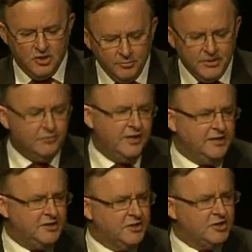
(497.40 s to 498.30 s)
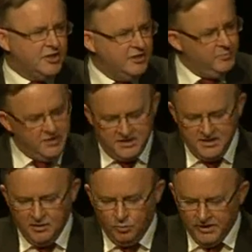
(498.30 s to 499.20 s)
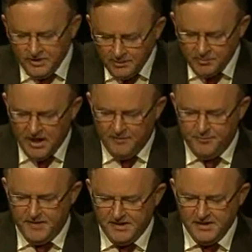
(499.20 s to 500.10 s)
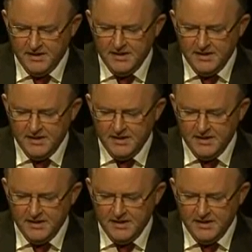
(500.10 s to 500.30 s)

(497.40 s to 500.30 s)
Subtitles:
Tom Uren's achievements in the Whitlam government